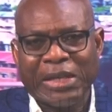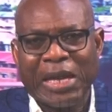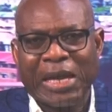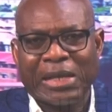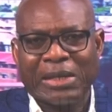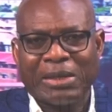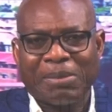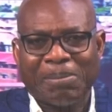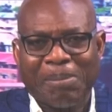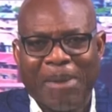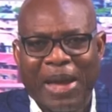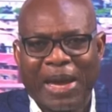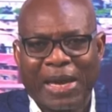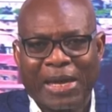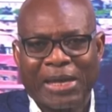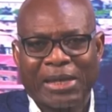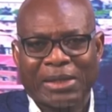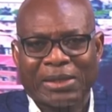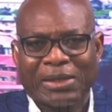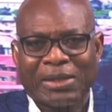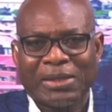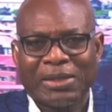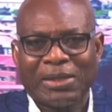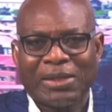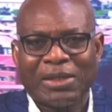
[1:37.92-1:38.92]
that the
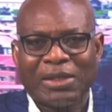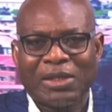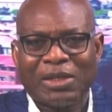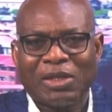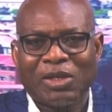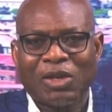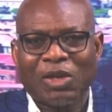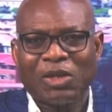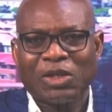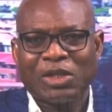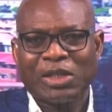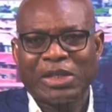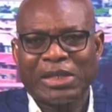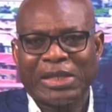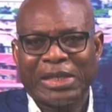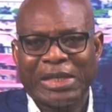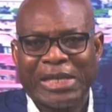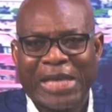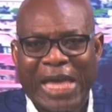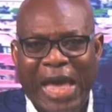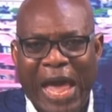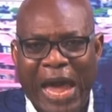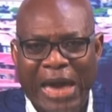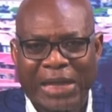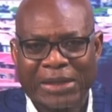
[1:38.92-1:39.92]
market did not
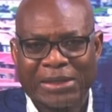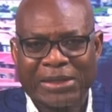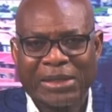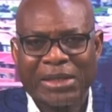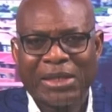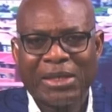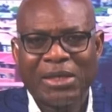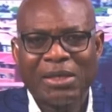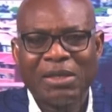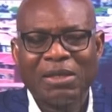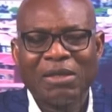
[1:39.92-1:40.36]
react